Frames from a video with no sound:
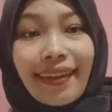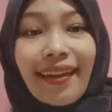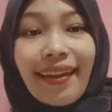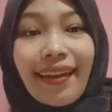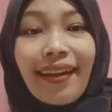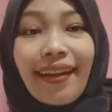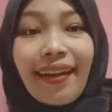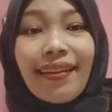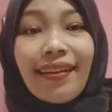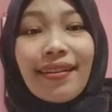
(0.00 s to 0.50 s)

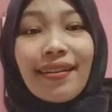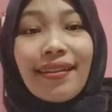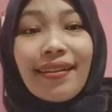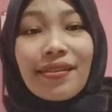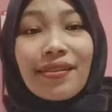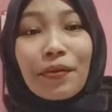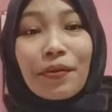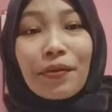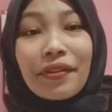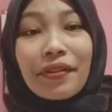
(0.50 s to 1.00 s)
and then his
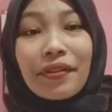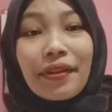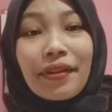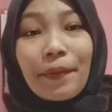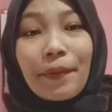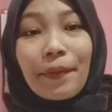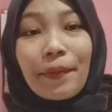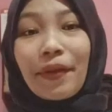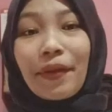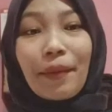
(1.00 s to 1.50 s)
daughter
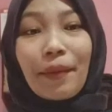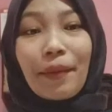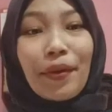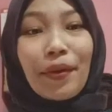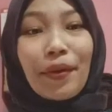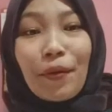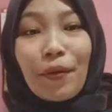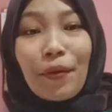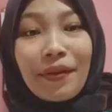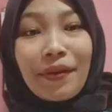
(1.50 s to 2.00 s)
became a
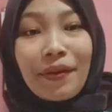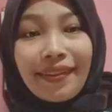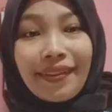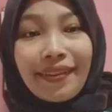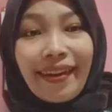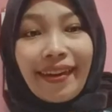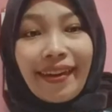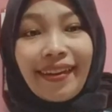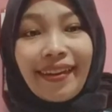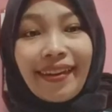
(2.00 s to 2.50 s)
normal
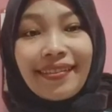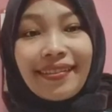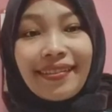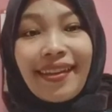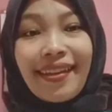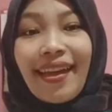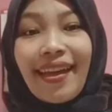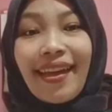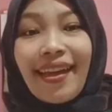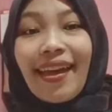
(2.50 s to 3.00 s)
again
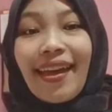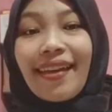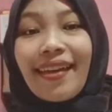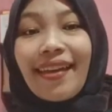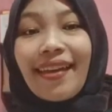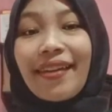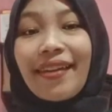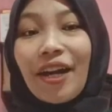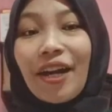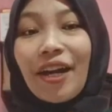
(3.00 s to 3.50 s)
and
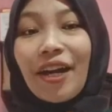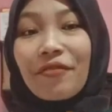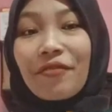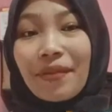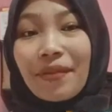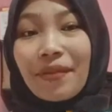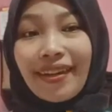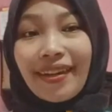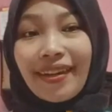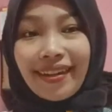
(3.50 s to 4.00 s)
gave him a
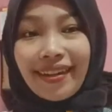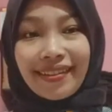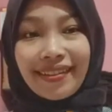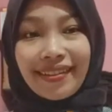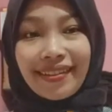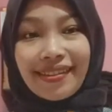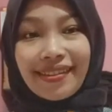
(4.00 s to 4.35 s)
kiss.